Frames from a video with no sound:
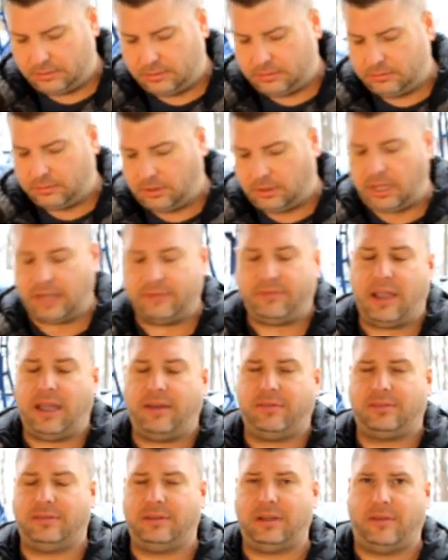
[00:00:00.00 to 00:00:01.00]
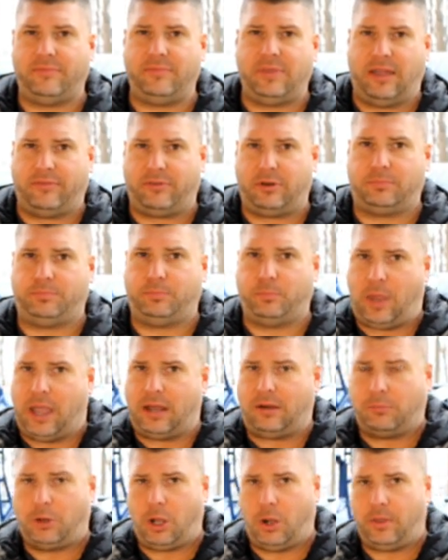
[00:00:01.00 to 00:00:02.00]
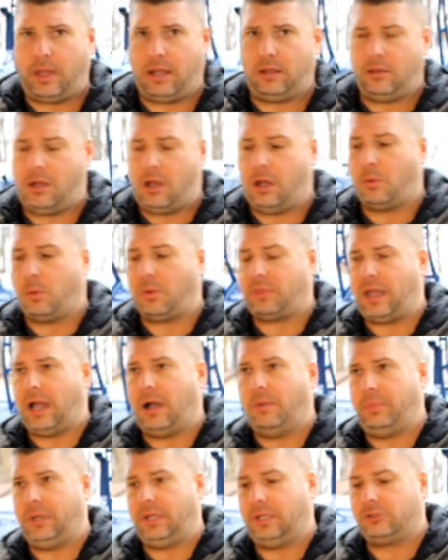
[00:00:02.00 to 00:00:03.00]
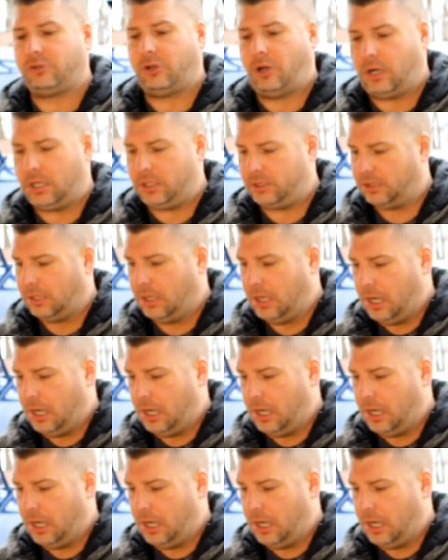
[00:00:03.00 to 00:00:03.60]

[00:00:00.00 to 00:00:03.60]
Well, I've never had them go that long without being charged,